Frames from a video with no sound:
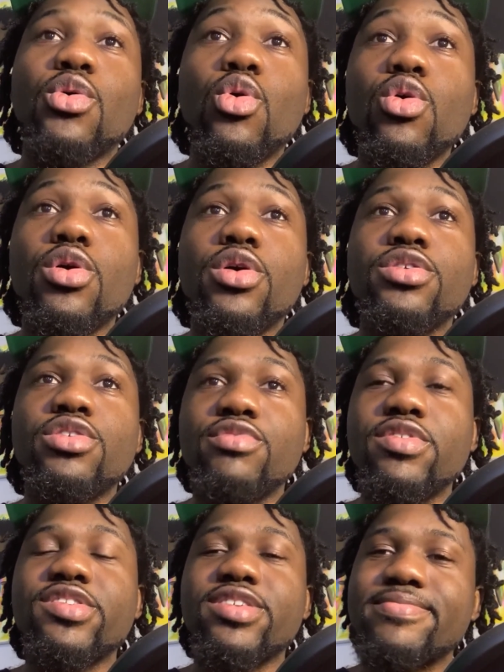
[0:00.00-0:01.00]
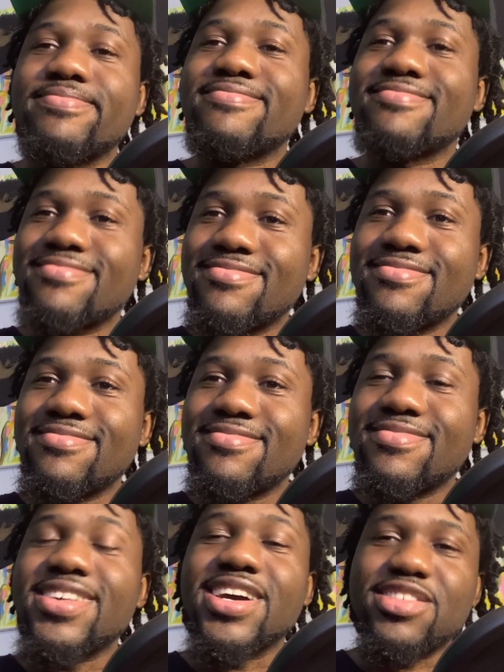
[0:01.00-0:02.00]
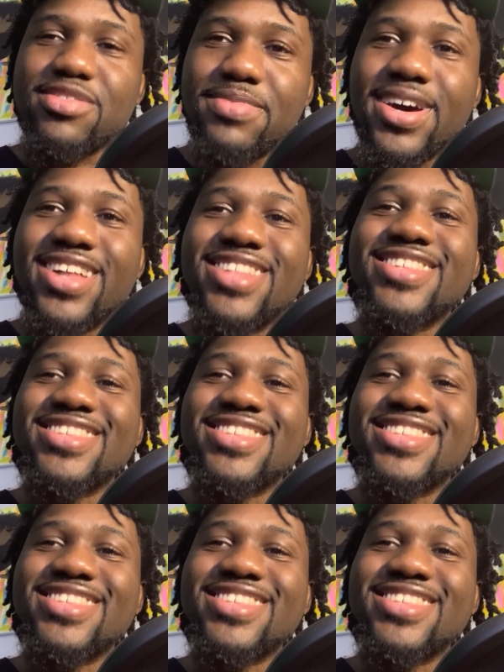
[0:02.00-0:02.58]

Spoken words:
or derision. A smile.